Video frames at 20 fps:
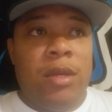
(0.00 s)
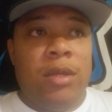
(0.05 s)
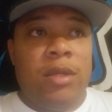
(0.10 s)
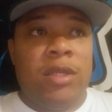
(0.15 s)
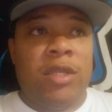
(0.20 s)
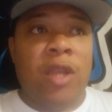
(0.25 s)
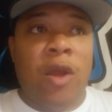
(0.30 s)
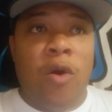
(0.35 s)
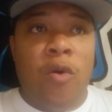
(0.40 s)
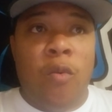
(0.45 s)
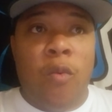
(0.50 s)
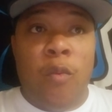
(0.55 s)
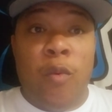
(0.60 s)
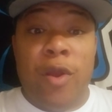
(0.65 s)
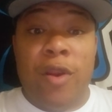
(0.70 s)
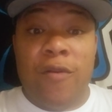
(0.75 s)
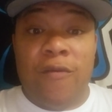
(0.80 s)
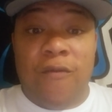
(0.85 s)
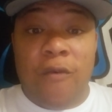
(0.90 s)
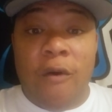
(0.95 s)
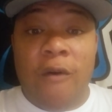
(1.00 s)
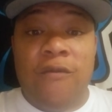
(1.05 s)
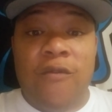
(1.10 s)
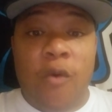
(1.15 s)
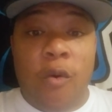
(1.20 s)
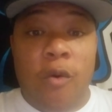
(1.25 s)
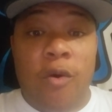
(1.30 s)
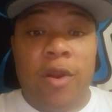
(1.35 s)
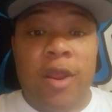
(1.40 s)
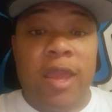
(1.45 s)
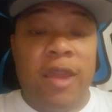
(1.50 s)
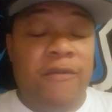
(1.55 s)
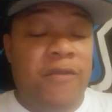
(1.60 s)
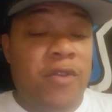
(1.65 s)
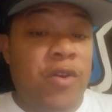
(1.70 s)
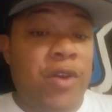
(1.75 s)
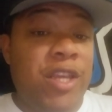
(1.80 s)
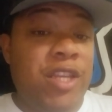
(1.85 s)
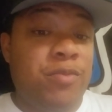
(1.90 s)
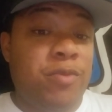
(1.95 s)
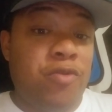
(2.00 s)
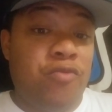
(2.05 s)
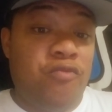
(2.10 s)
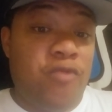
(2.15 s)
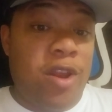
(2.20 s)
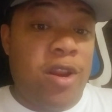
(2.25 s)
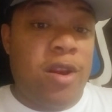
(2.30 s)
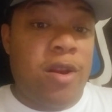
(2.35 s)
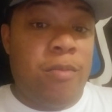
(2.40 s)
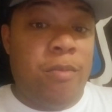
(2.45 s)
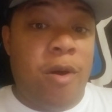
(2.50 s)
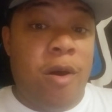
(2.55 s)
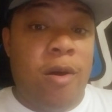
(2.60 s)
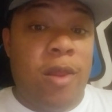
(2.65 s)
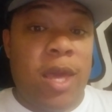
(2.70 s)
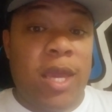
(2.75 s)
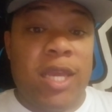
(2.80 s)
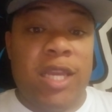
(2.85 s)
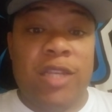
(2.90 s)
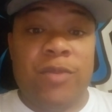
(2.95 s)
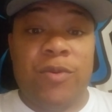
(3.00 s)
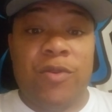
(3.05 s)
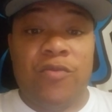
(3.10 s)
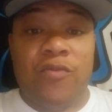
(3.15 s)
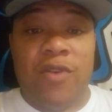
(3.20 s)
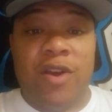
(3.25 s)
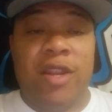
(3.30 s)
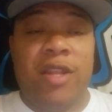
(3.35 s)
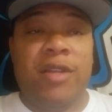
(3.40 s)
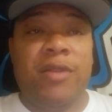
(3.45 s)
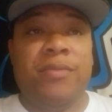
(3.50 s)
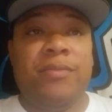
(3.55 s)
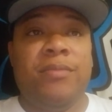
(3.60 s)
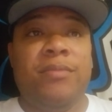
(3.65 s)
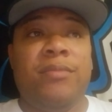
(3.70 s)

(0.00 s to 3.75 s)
So in the fourth quarter, even though he's been running the ball like he's been running,